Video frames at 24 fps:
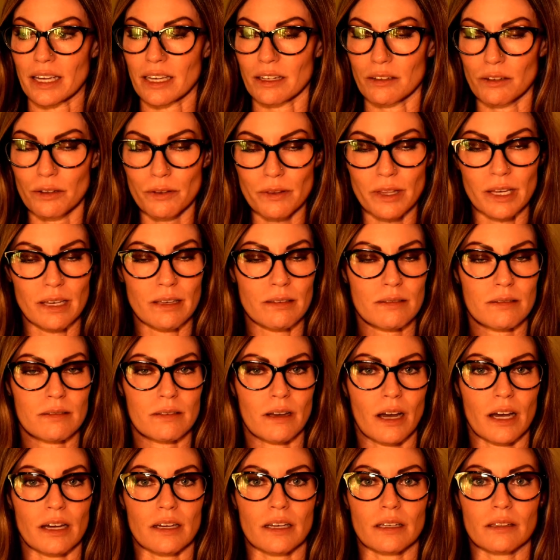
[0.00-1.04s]
can do this.
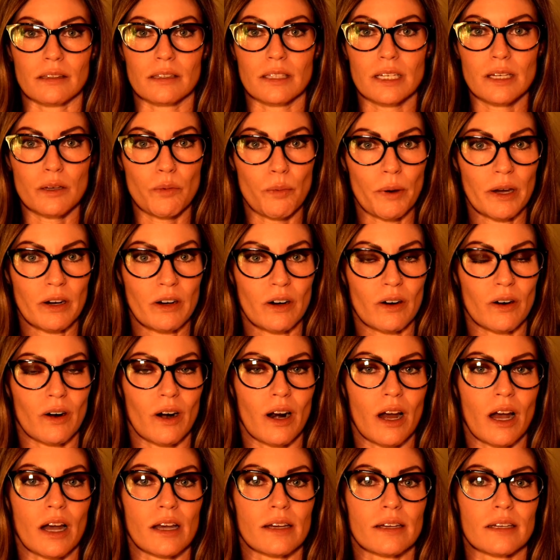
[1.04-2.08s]
I can think
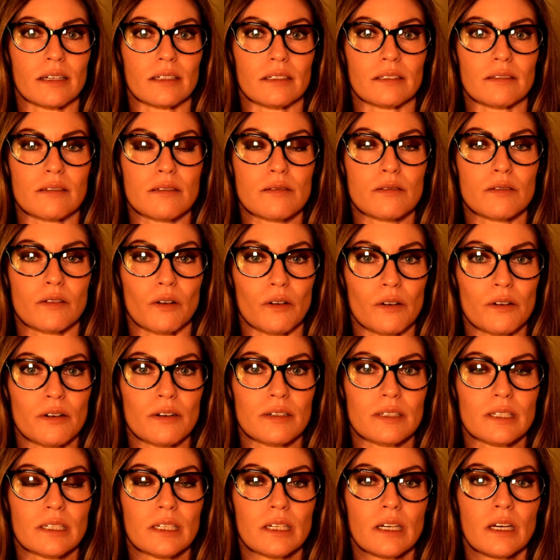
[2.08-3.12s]
better. I can
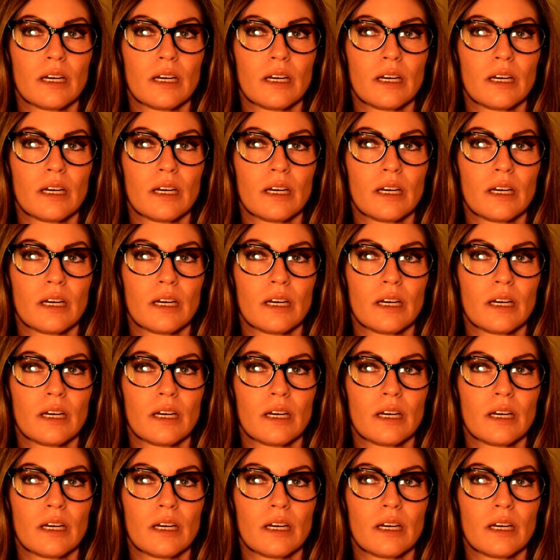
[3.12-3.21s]
start